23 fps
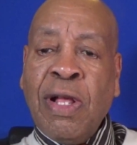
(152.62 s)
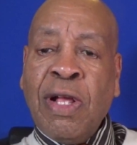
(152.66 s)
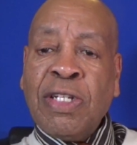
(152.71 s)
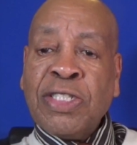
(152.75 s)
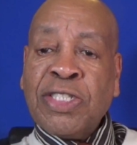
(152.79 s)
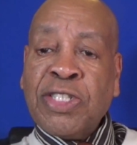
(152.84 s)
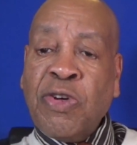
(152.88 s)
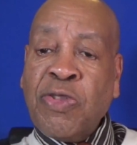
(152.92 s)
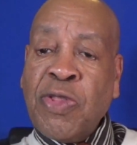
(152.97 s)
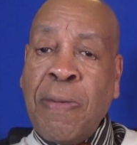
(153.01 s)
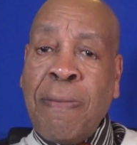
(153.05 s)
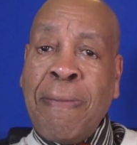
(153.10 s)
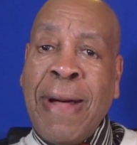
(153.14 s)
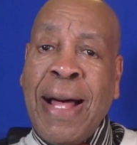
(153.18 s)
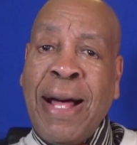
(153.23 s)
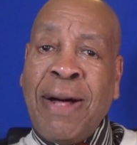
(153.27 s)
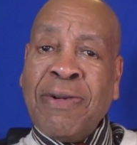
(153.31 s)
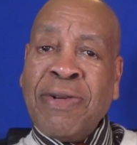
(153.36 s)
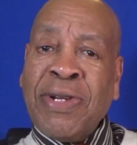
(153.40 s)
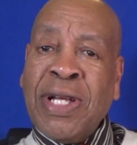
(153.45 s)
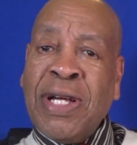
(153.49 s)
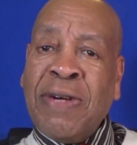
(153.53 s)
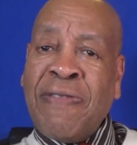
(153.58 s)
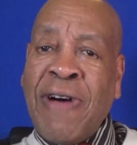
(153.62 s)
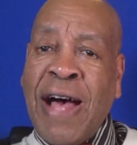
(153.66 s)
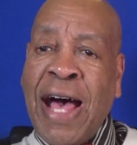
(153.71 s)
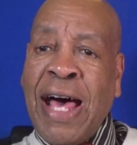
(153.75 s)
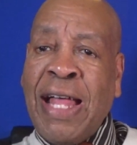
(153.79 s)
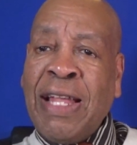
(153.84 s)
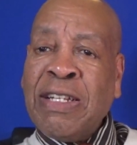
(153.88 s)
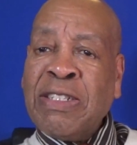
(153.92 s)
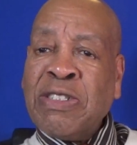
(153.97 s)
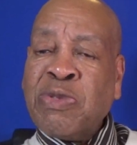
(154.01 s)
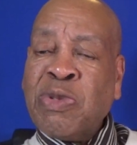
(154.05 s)
So the Mount of
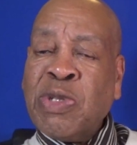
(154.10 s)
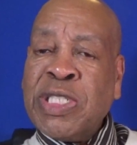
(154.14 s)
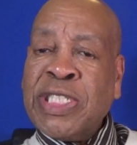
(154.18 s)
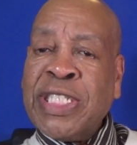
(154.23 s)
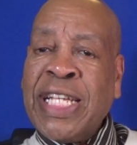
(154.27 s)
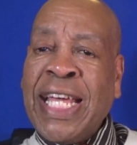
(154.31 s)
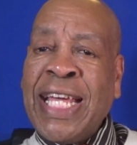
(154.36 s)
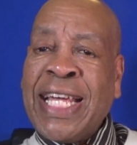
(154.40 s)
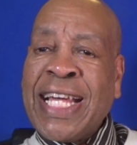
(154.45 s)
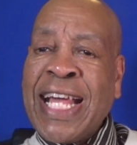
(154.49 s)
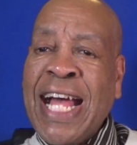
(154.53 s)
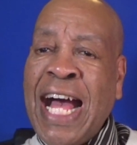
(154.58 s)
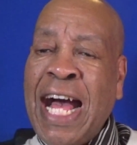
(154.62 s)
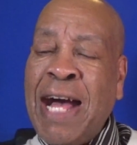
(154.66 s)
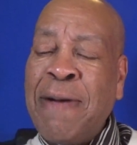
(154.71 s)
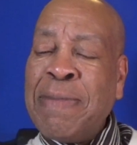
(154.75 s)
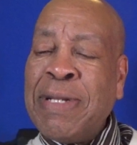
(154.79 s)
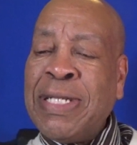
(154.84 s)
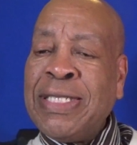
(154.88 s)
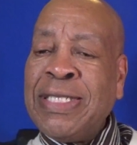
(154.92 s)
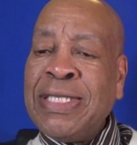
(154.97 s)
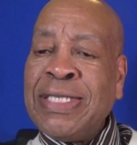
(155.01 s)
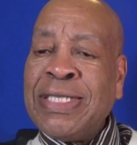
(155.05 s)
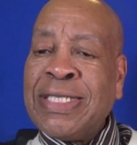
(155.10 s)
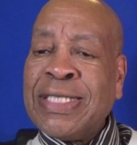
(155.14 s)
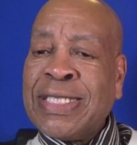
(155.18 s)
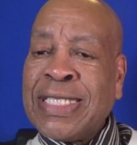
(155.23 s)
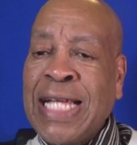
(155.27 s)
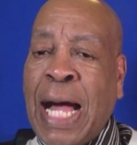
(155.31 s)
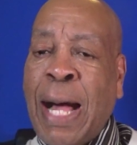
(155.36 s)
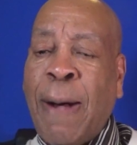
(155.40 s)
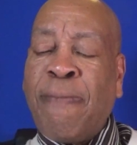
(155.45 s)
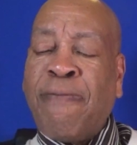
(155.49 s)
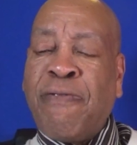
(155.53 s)
Olives was a common
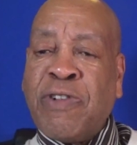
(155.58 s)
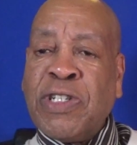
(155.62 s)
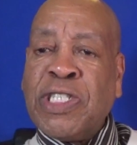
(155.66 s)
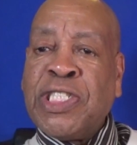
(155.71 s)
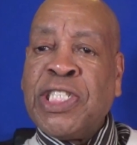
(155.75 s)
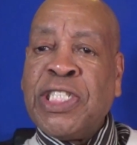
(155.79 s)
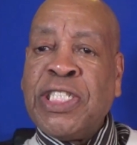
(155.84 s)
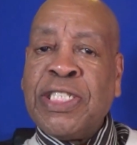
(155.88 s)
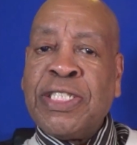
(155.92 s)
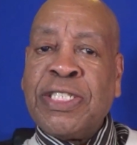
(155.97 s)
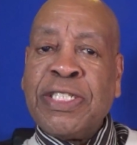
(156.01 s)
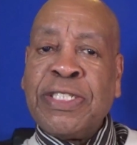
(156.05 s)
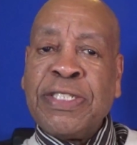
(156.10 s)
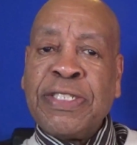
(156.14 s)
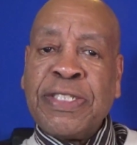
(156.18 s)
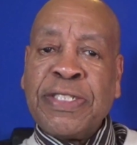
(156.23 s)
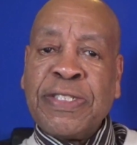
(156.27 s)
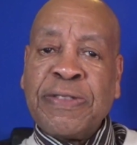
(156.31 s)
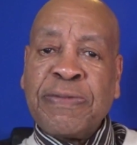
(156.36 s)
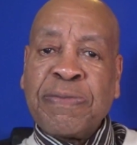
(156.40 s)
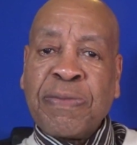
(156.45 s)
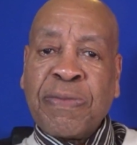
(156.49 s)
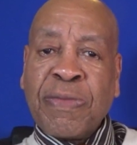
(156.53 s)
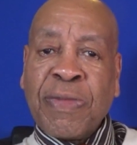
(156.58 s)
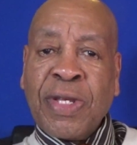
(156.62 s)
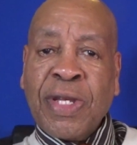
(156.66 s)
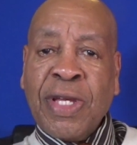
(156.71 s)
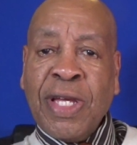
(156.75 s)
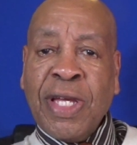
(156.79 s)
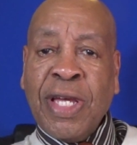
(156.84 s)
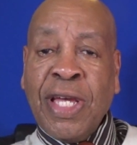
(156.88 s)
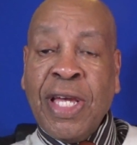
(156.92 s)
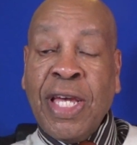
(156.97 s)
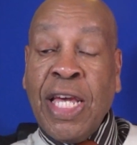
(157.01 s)
stop for Jesus.
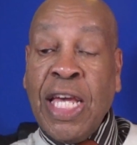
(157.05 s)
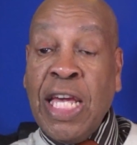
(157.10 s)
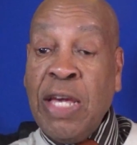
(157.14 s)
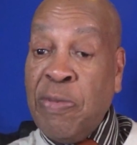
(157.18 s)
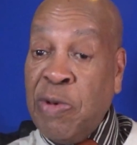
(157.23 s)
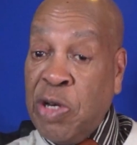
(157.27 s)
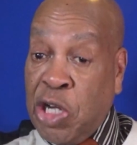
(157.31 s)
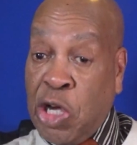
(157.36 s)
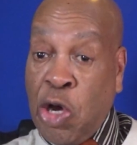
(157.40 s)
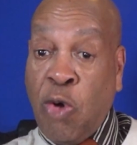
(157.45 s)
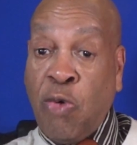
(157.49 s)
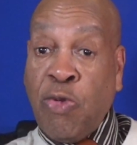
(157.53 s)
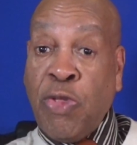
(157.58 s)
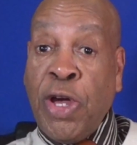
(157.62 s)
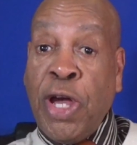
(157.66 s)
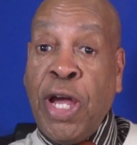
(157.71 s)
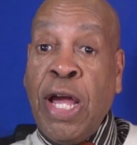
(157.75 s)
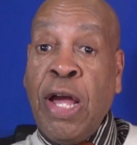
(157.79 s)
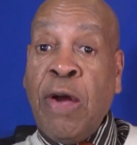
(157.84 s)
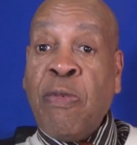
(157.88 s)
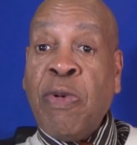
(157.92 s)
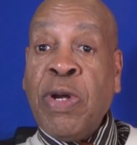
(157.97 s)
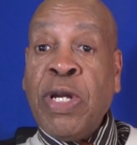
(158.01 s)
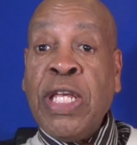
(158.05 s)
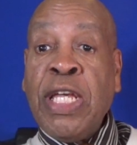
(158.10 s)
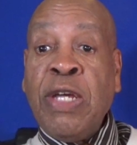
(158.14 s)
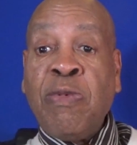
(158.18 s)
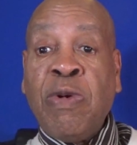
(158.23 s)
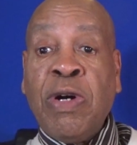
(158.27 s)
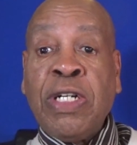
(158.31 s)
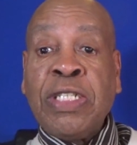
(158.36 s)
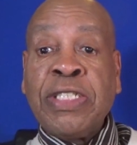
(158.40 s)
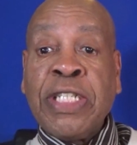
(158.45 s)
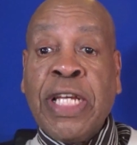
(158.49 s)
He would go there when he
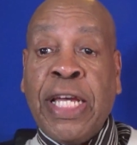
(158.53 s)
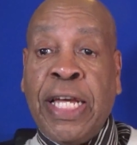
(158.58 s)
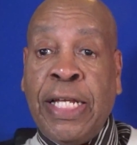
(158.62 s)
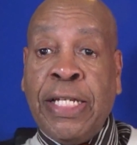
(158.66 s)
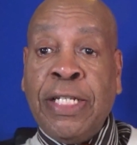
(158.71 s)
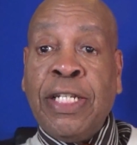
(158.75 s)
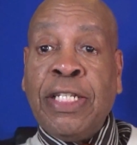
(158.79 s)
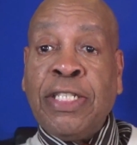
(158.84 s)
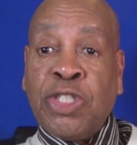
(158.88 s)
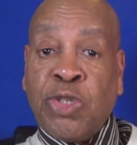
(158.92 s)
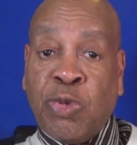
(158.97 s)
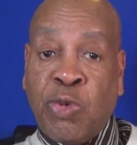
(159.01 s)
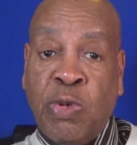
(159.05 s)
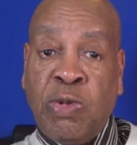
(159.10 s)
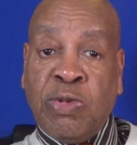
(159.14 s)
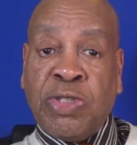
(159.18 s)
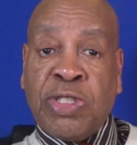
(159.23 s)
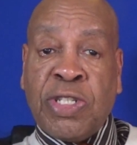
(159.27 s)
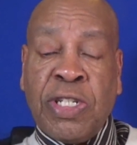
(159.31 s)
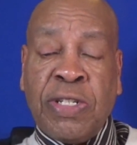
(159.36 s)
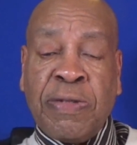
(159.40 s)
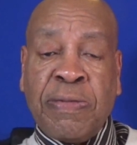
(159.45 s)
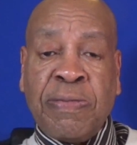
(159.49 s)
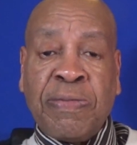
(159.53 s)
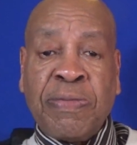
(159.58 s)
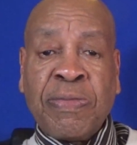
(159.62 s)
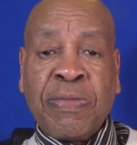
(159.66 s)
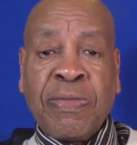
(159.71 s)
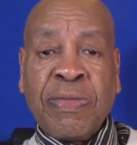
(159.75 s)
was in Jerusalem.